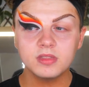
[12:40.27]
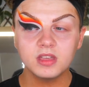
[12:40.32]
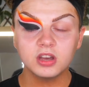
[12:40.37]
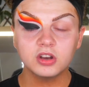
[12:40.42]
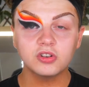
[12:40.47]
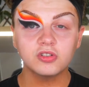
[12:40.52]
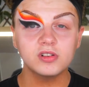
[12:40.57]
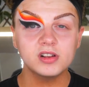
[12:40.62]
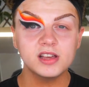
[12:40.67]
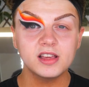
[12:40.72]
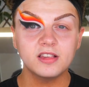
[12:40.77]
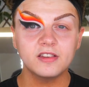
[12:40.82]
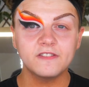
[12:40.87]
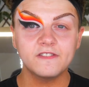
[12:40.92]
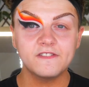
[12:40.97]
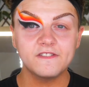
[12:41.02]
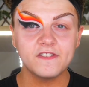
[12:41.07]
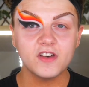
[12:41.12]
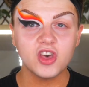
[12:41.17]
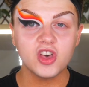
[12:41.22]
the crease
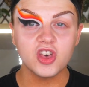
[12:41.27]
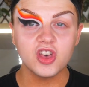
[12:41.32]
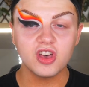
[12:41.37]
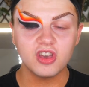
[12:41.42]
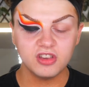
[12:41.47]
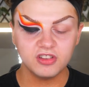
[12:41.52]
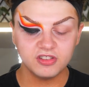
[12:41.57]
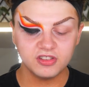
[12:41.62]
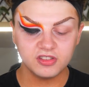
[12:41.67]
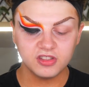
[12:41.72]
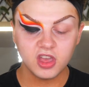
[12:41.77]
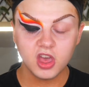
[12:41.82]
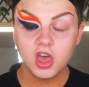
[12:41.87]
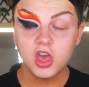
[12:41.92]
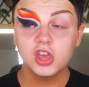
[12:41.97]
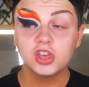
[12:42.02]
first.